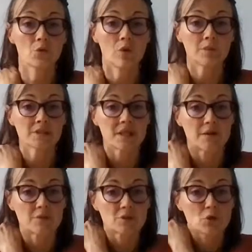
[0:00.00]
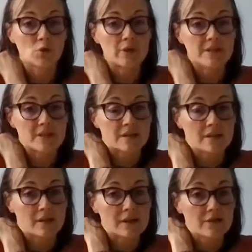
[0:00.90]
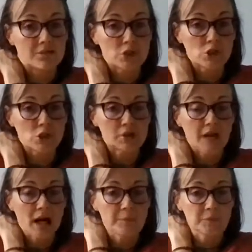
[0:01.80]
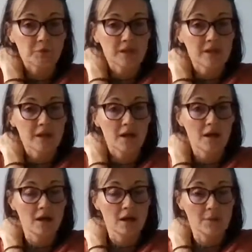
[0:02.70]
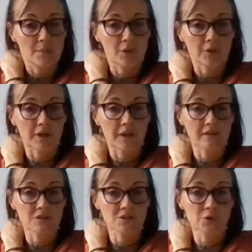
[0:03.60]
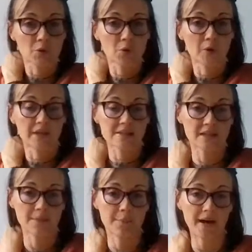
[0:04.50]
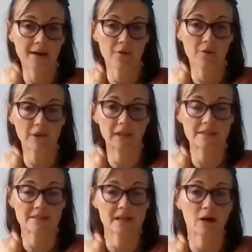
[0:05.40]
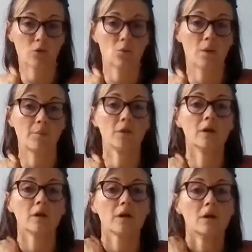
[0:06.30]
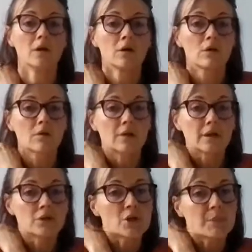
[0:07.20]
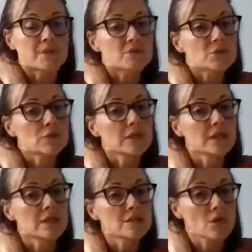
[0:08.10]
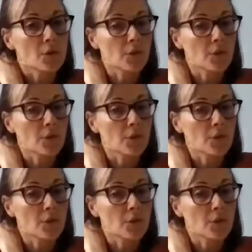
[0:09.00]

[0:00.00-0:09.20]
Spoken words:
one more time. Squeeze and lift the shoulder up to the ear. Bring the squeeze at the back, release down. One more. Reach up and squeeze.